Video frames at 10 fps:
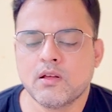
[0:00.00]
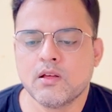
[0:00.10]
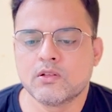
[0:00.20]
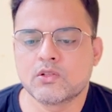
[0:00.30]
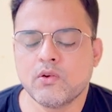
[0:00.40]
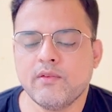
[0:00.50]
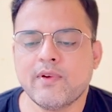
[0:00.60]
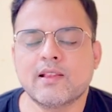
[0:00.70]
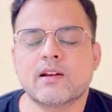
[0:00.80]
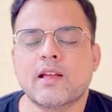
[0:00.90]
So a
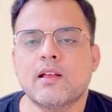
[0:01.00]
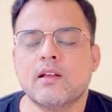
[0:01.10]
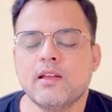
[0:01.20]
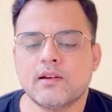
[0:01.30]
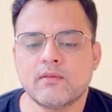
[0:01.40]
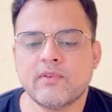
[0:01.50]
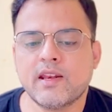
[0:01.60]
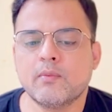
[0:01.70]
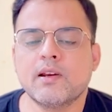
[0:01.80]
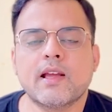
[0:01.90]

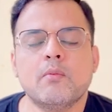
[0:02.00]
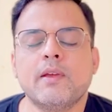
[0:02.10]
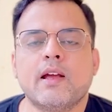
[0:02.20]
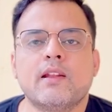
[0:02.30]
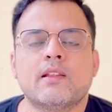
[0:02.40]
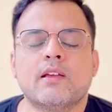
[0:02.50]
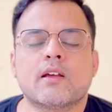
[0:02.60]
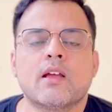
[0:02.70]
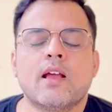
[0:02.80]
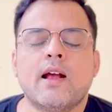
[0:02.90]
variable can be
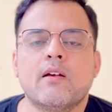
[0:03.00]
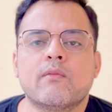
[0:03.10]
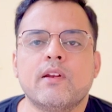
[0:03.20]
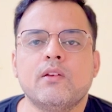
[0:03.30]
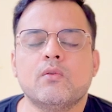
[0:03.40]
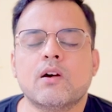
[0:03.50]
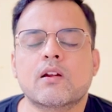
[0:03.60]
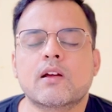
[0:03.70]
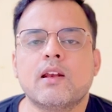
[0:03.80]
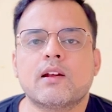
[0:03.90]
anything, and when you are
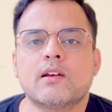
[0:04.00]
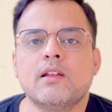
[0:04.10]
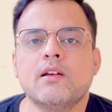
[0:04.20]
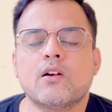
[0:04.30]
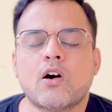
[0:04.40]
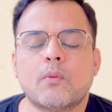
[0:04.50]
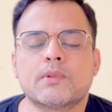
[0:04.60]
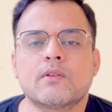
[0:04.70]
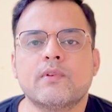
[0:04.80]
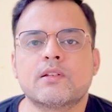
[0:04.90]
collecting
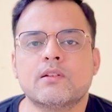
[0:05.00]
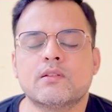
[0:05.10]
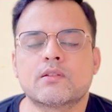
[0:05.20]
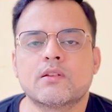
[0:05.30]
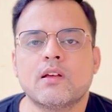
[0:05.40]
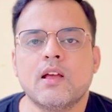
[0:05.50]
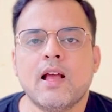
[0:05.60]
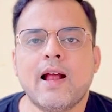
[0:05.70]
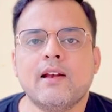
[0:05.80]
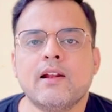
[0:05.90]
observations,
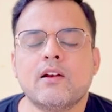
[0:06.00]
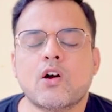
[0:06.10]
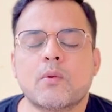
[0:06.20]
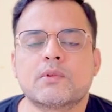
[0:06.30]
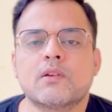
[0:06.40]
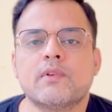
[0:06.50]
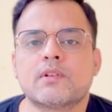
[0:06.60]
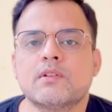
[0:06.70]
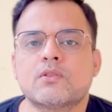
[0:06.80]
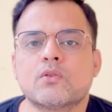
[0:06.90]
and that
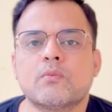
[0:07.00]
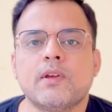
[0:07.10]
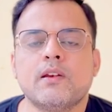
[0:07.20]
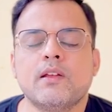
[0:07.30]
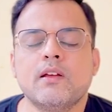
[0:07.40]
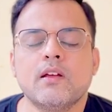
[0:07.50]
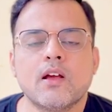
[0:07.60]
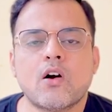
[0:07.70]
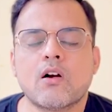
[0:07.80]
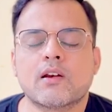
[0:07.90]
observations should be in a
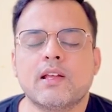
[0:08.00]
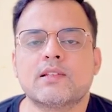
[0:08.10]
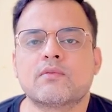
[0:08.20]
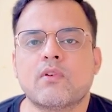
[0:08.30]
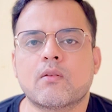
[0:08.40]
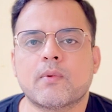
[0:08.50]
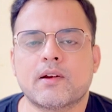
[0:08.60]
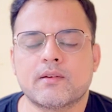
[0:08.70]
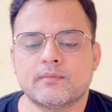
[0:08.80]
organized format.